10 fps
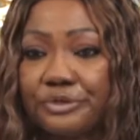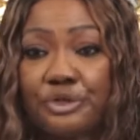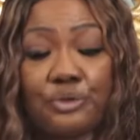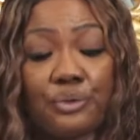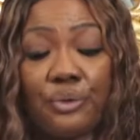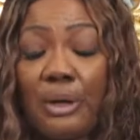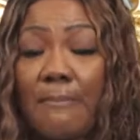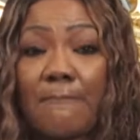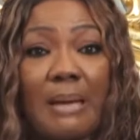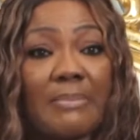You know,
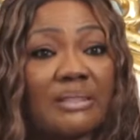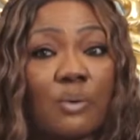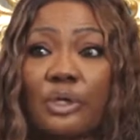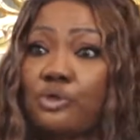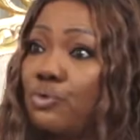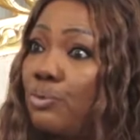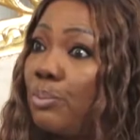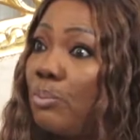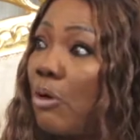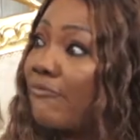my mother went to
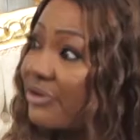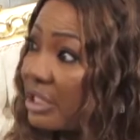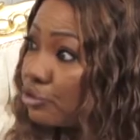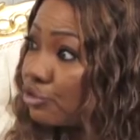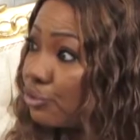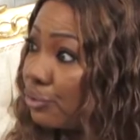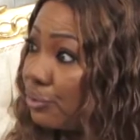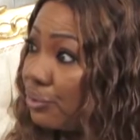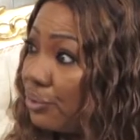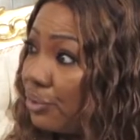Mofra
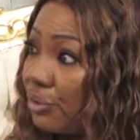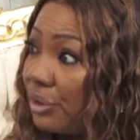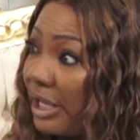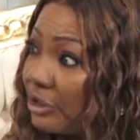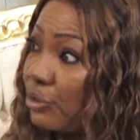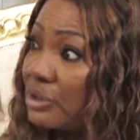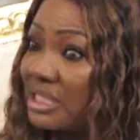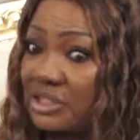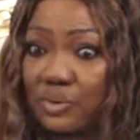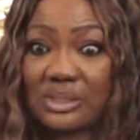True, and those
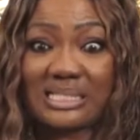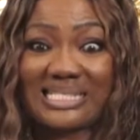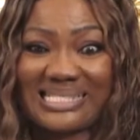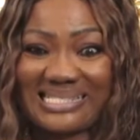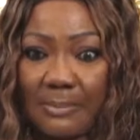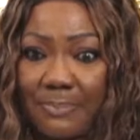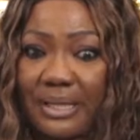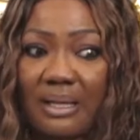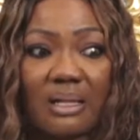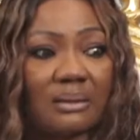days was a
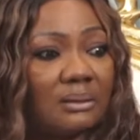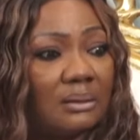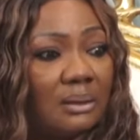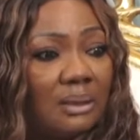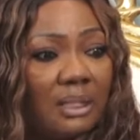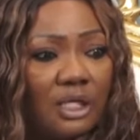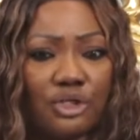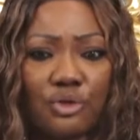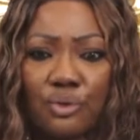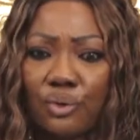typical,
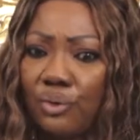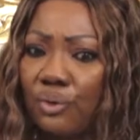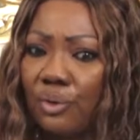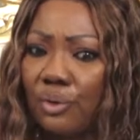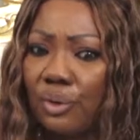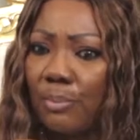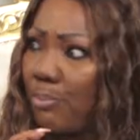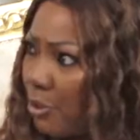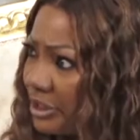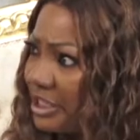you know,
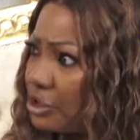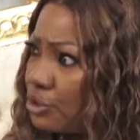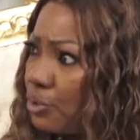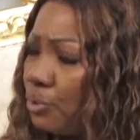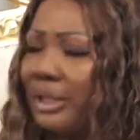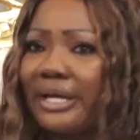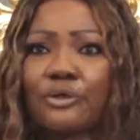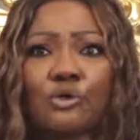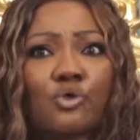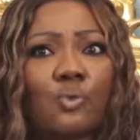boarding school, and
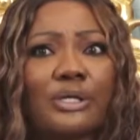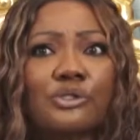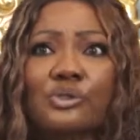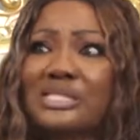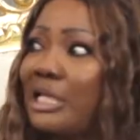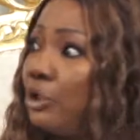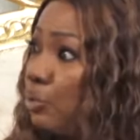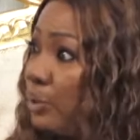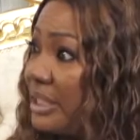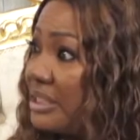also went to St.
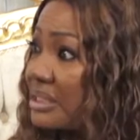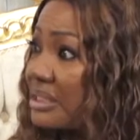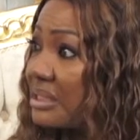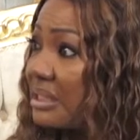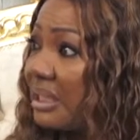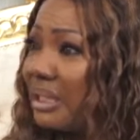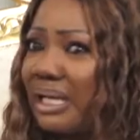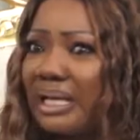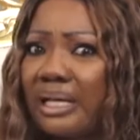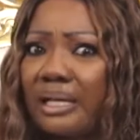Louis.
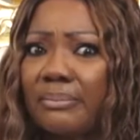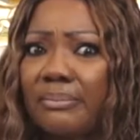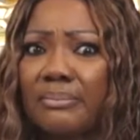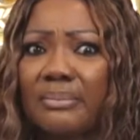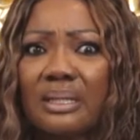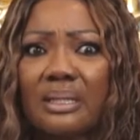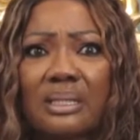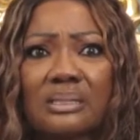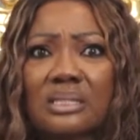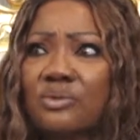
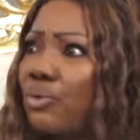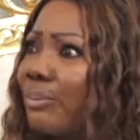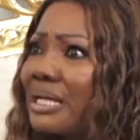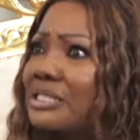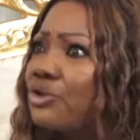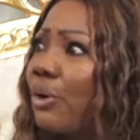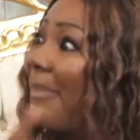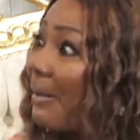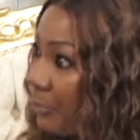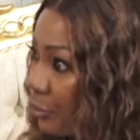Is it Kumasi or
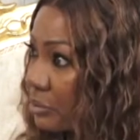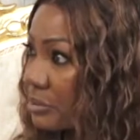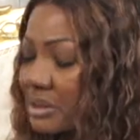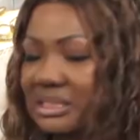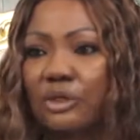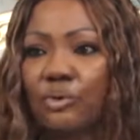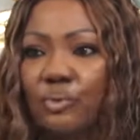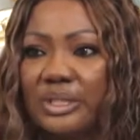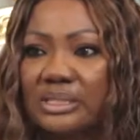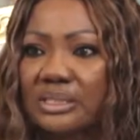Mampong, St.
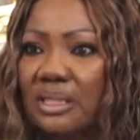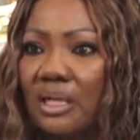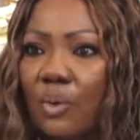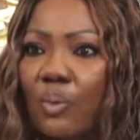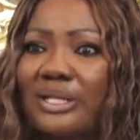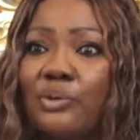Louis, where